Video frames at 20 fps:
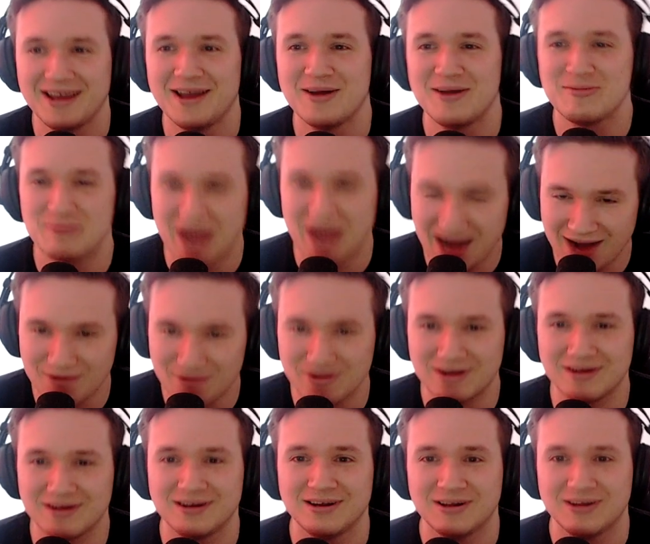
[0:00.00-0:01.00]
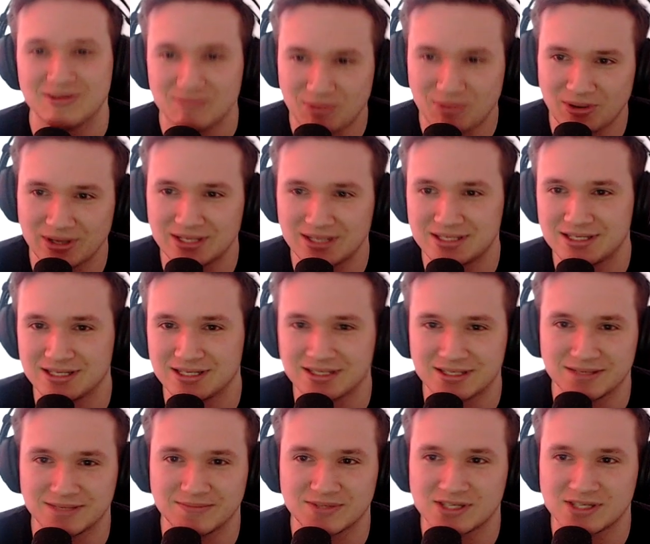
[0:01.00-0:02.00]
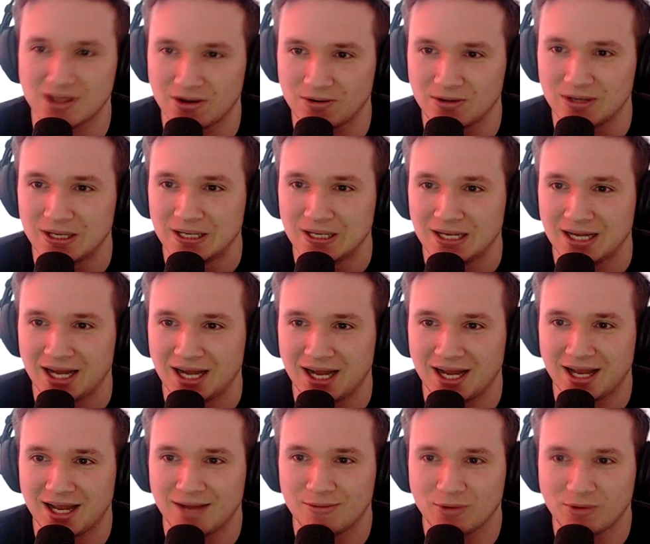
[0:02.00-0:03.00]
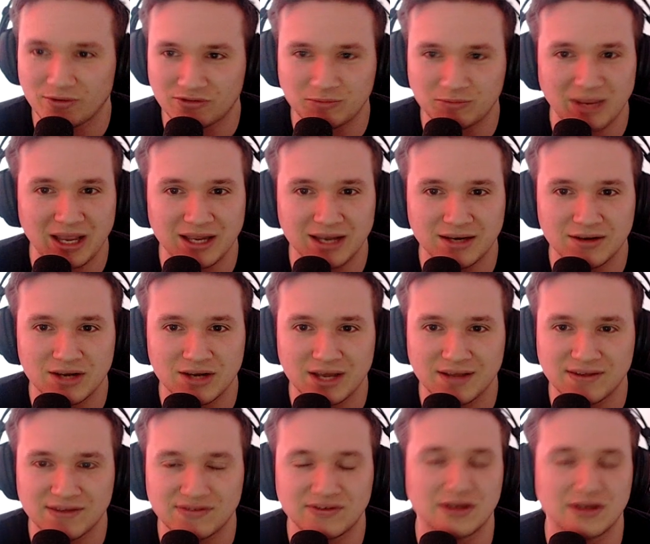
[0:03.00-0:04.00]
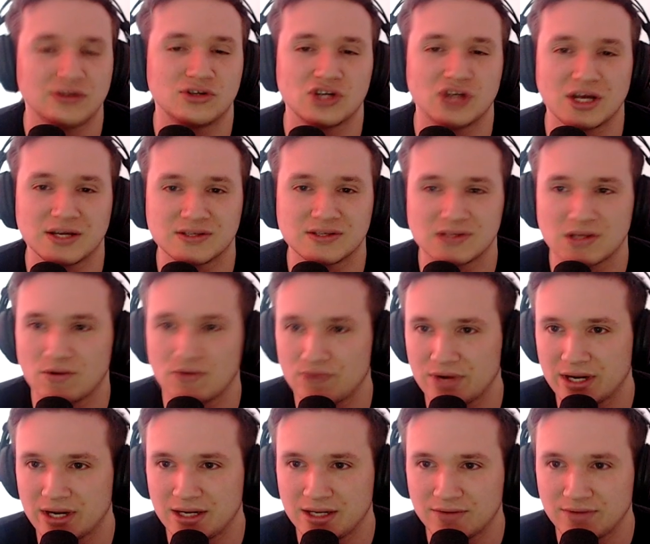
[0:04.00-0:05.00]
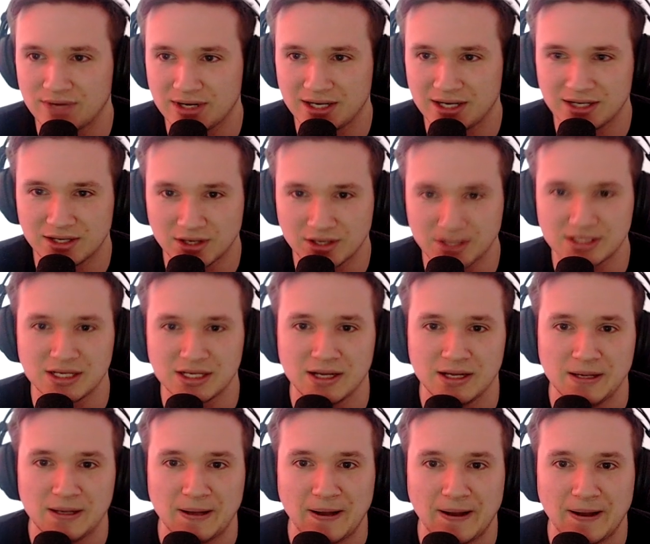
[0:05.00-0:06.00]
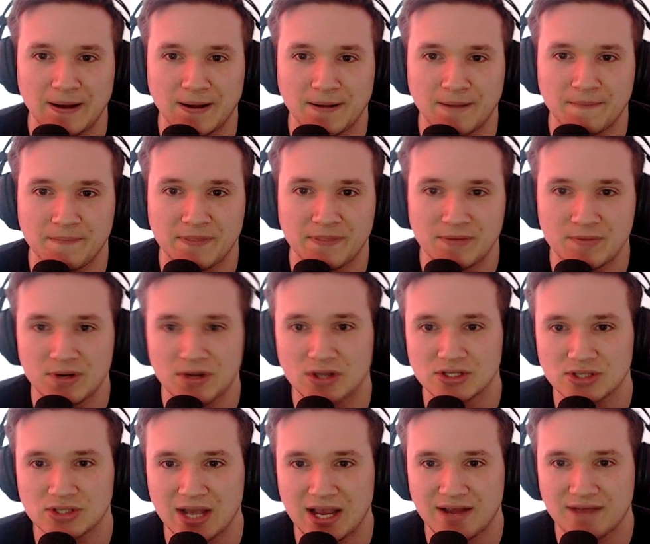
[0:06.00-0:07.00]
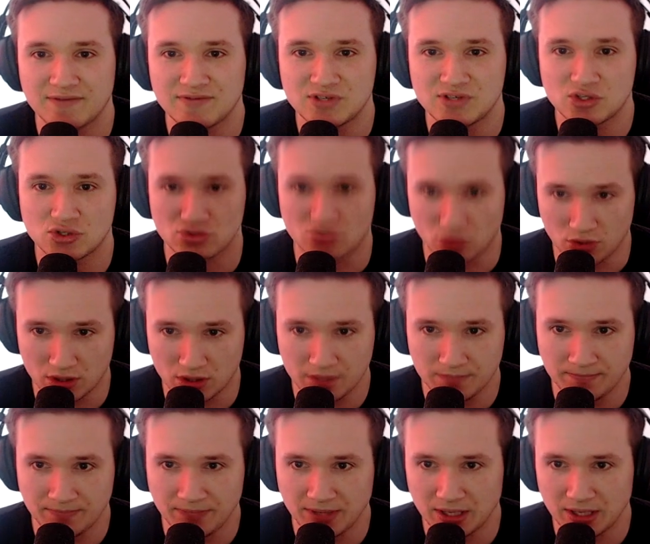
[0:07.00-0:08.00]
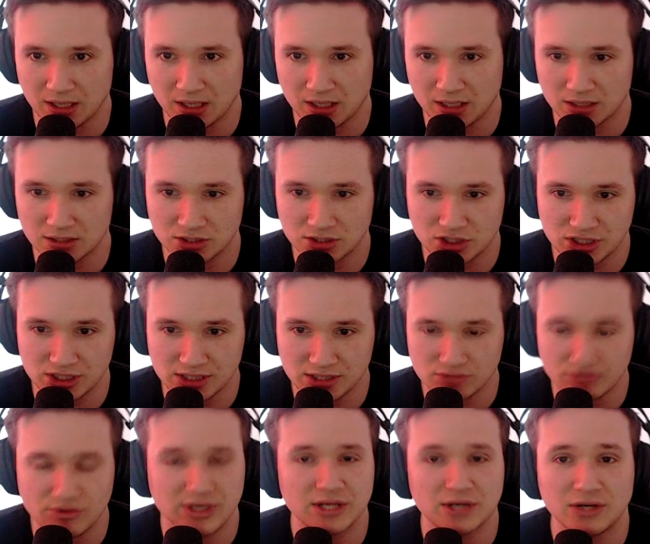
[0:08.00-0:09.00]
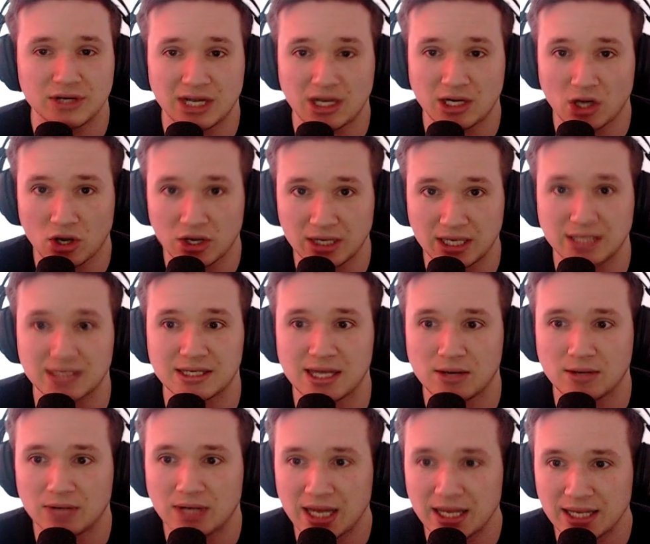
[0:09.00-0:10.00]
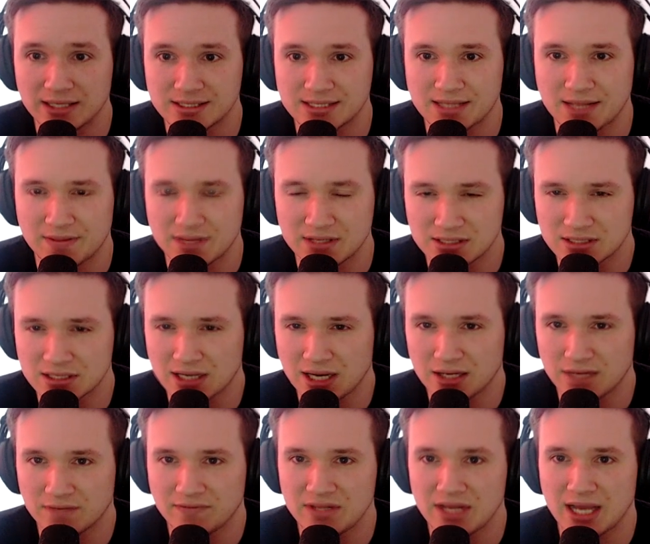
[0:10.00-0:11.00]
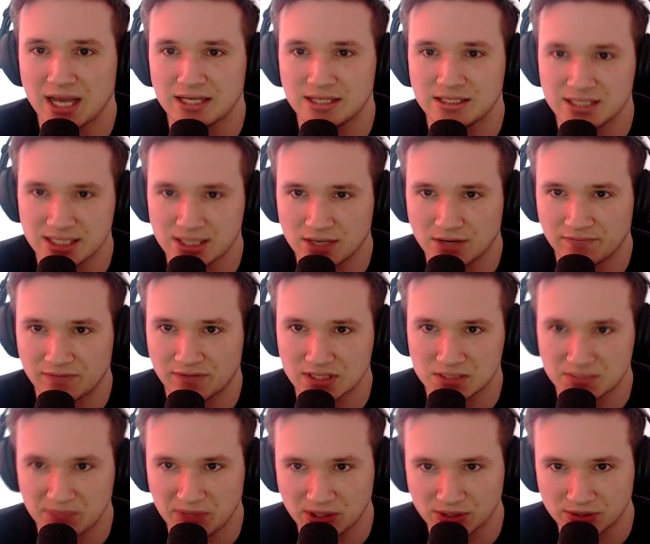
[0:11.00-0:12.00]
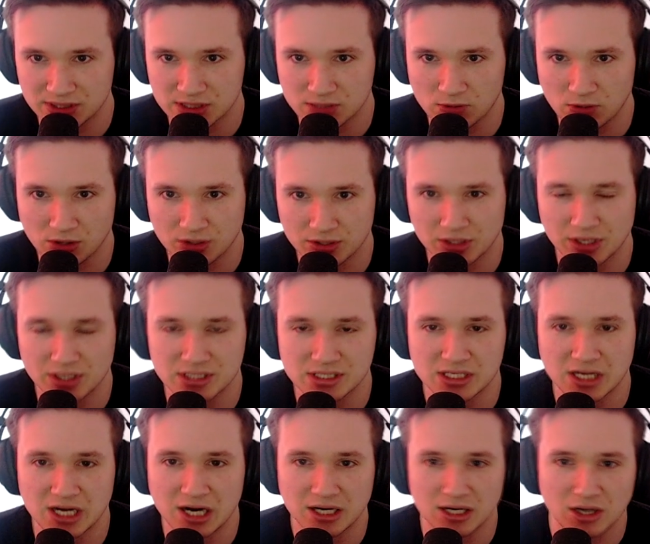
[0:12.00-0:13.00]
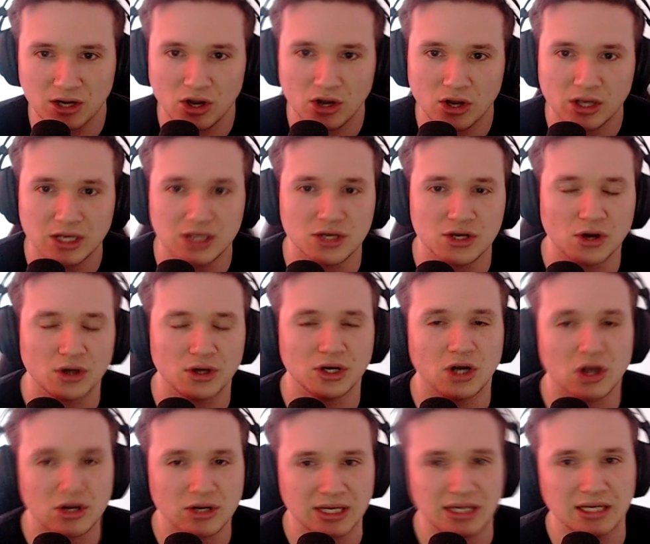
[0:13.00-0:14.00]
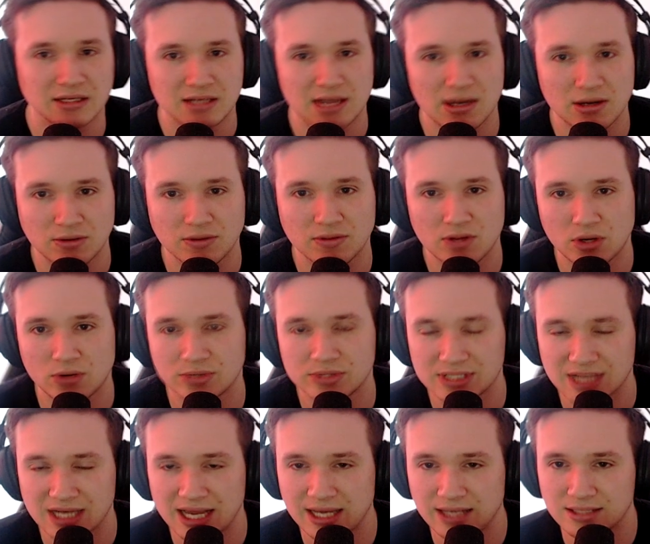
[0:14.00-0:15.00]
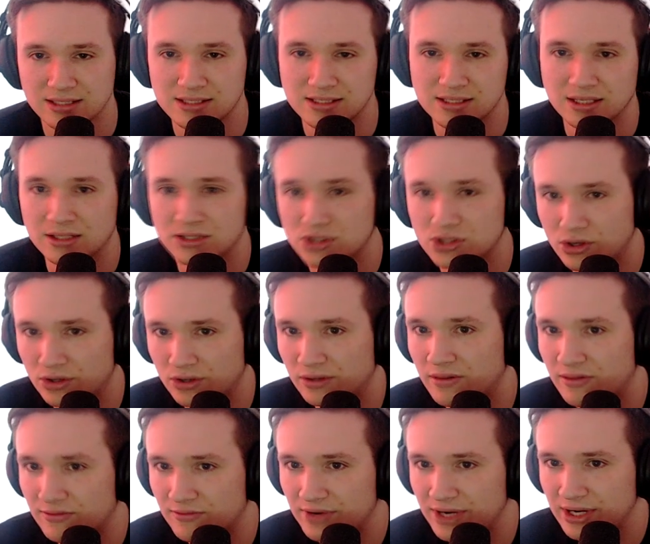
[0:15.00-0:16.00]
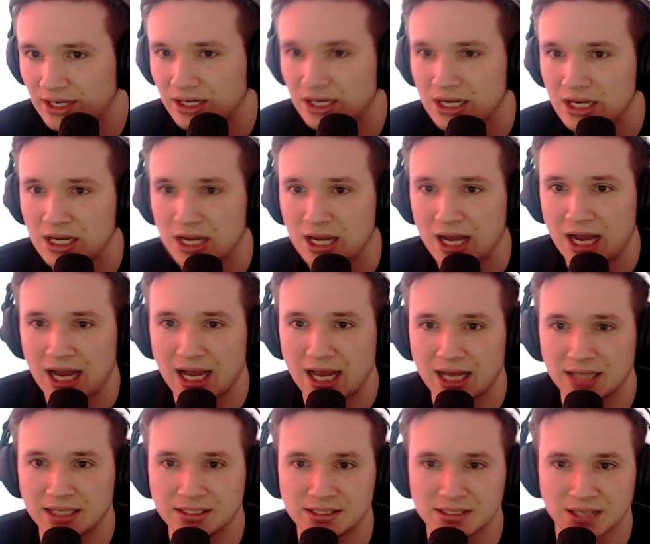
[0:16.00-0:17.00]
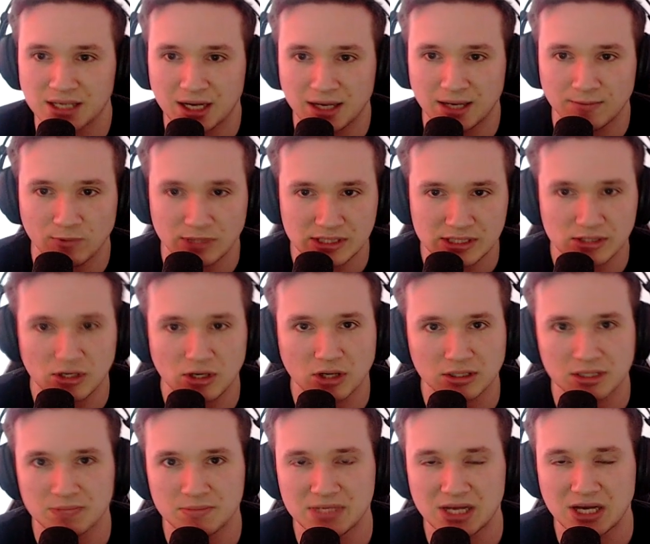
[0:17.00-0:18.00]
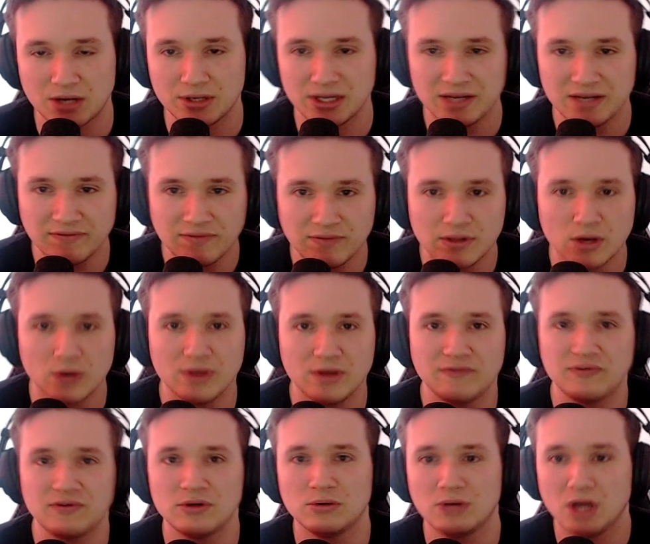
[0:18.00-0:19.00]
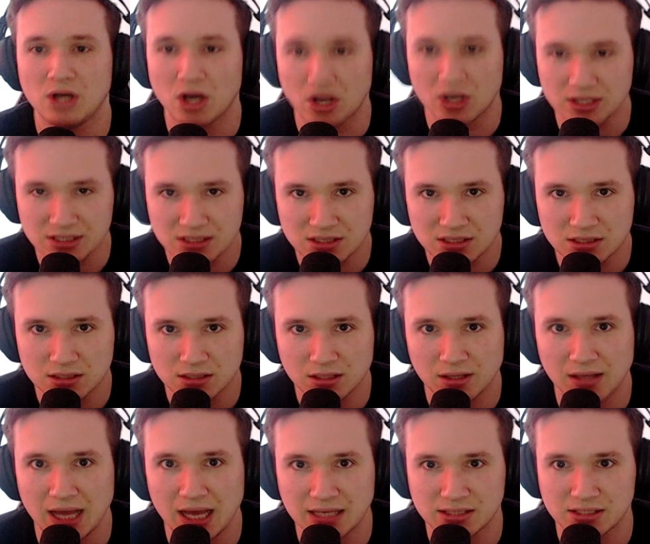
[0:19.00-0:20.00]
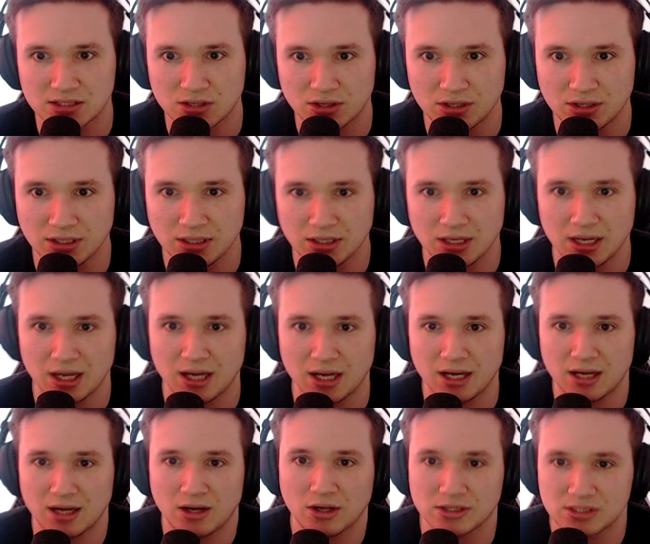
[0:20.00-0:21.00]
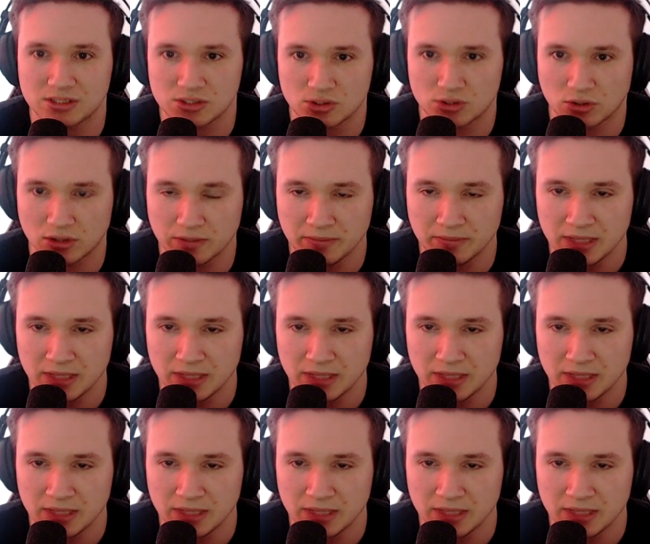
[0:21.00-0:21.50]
power point system. So Wolfsbane is just really, really good. Then we also have Storm. She's really good at locking down lanes, and this is kind of the idea of this build as well. You're gonna start early on locking down those lanes in turn 3, and once you lock them down, even though if you lost that turn on Storm,